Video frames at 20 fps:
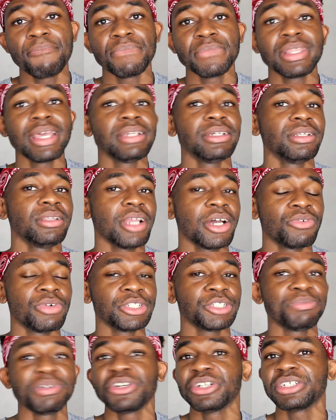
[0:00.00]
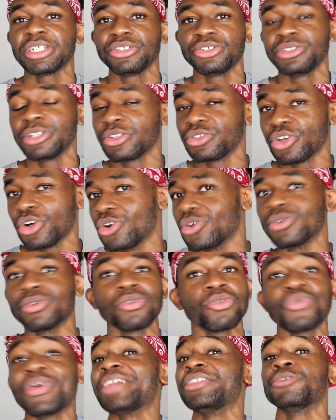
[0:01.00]
data allowance because I do not know
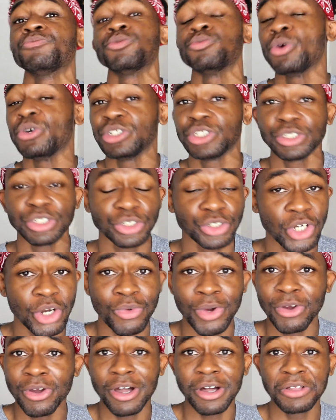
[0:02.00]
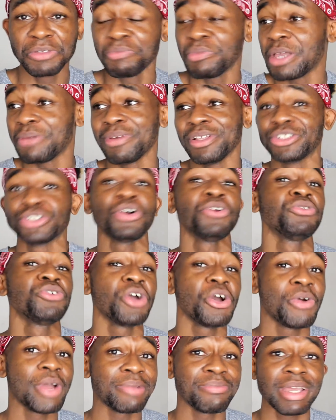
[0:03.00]
when the promotion is going on. Maybe it's
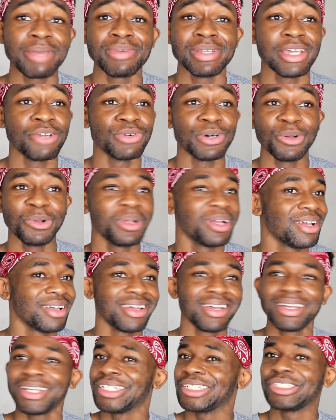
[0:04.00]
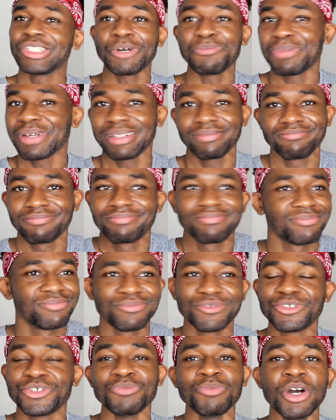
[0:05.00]
ongoing, maybe they will stop it
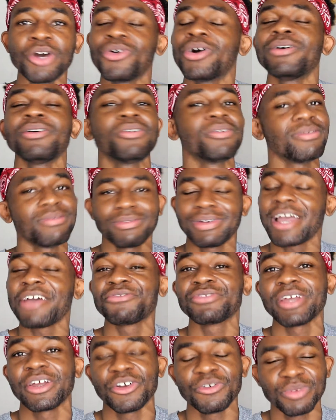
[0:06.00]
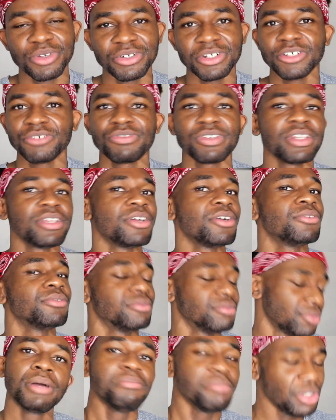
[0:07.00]
tomorrow after I upload this video.
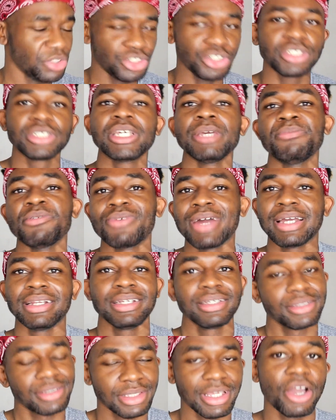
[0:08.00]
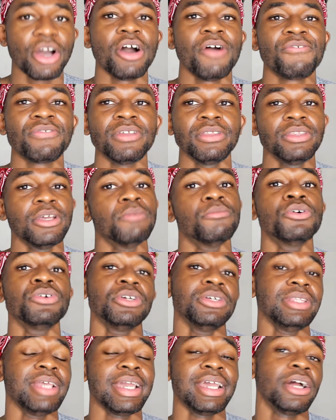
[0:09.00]
But just keep aware that they often double
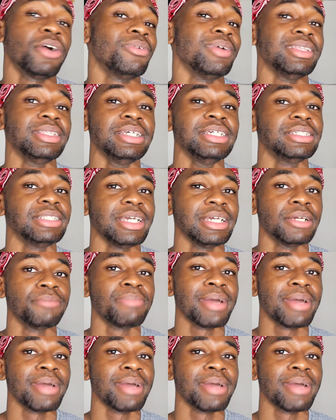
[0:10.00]
your data with these data